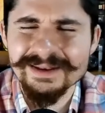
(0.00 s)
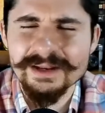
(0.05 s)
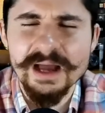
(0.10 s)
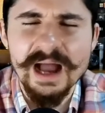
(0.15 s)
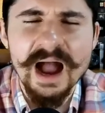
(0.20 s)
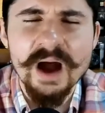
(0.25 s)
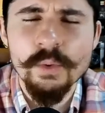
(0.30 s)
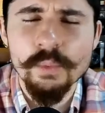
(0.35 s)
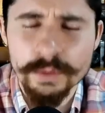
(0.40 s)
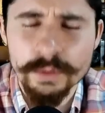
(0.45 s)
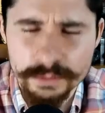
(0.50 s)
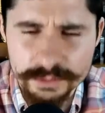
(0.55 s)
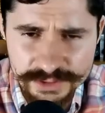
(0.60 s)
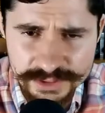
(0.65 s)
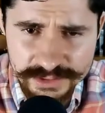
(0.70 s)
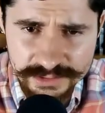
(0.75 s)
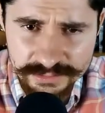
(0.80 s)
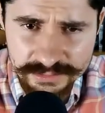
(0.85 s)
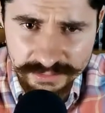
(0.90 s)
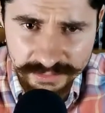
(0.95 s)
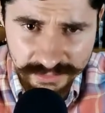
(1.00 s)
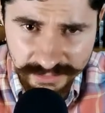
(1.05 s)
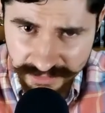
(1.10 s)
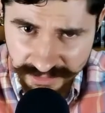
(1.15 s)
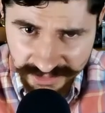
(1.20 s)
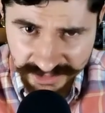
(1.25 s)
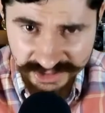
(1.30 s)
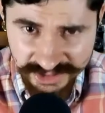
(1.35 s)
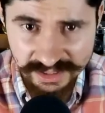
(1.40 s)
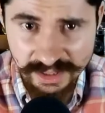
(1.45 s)
hours,
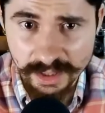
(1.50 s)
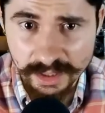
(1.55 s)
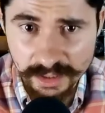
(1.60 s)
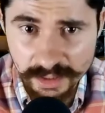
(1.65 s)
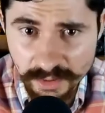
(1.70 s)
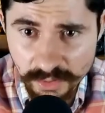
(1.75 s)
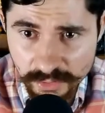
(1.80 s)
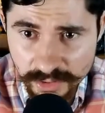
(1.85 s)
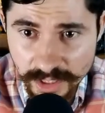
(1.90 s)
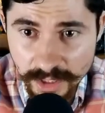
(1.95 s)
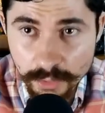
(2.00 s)
this thing, okay?